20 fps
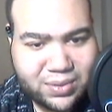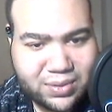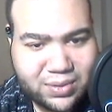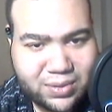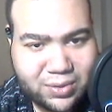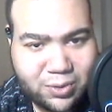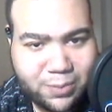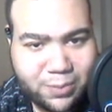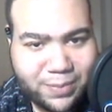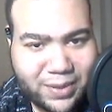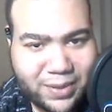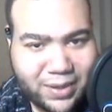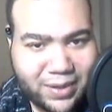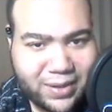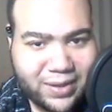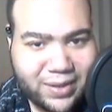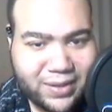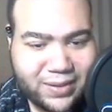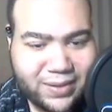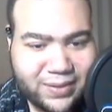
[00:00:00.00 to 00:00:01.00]
Hoopa.
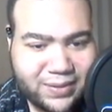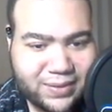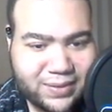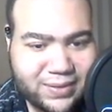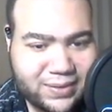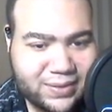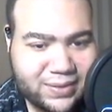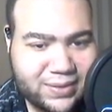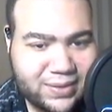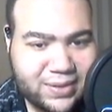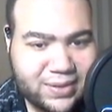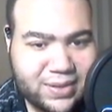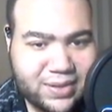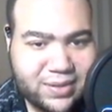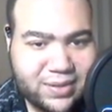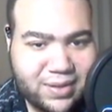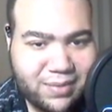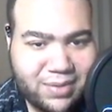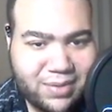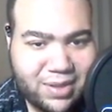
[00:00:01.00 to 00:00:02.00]

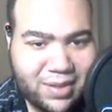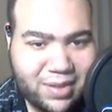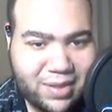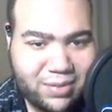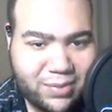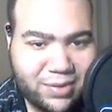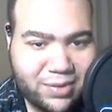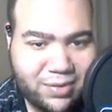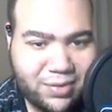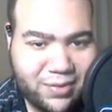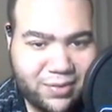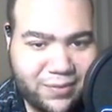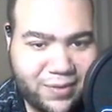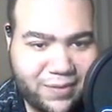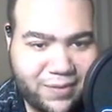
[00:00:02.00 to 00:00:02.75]
Let's see, that's 1, 2, 3, 4,